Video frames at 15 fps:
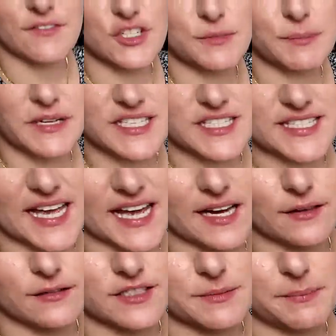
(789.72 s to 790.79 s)
have just been into
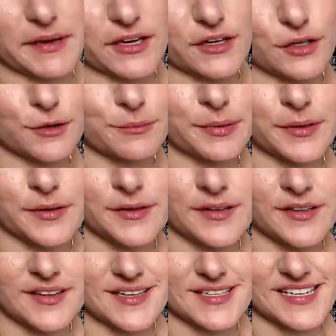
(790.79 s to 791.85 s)
town to pick up
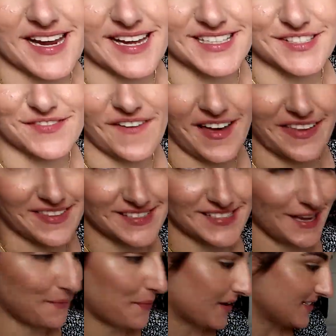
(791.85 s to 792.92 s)
Dad's Father's
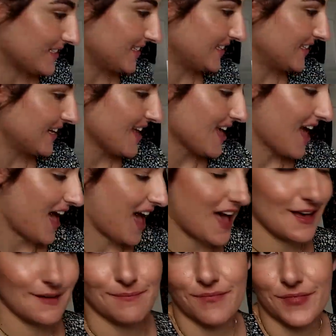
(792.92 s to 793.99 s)
Day present.
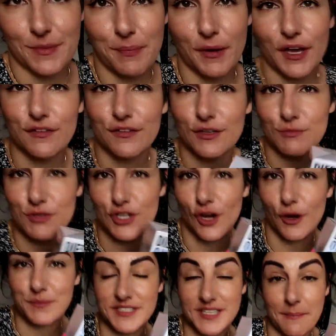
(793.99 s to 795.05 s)
The perfume
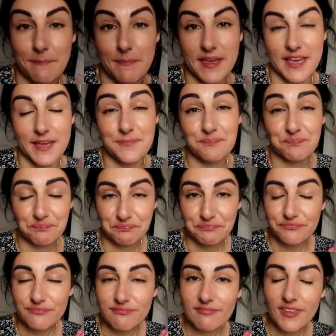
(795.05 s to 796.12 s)
shop sent me
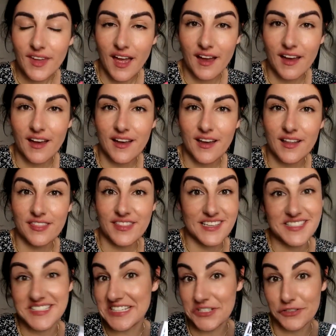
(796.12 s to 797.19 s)

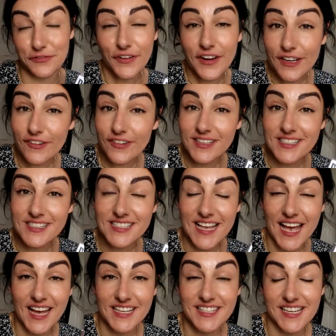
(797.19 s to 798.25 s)
this diesel fragrance
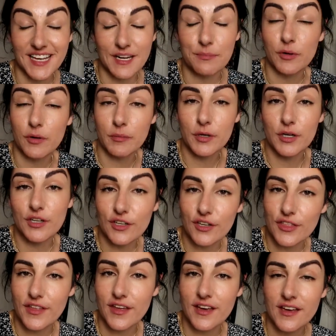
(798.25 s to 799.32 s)
to kind of
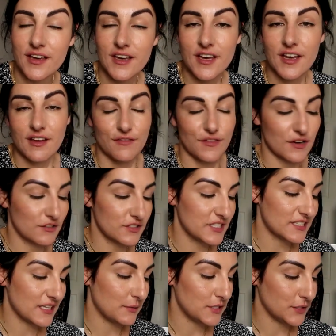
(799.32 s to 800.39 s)
promote the
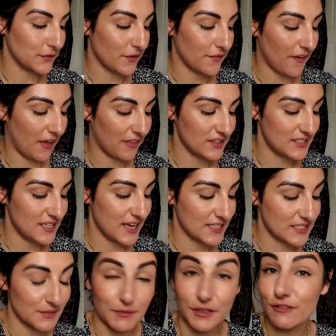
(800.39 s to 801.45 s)
fragrances they were doing for Father's Day.
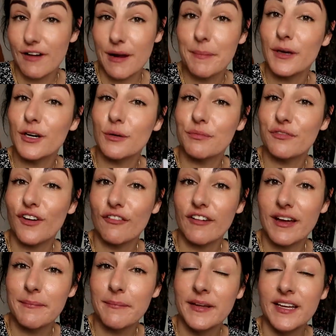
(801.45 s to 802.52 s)
So I'm going to wrap it up for
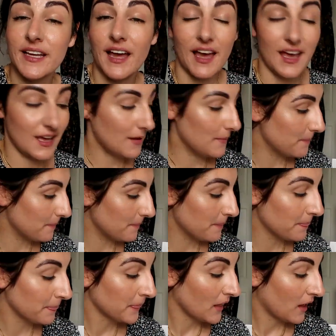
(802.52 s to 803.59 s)
him. And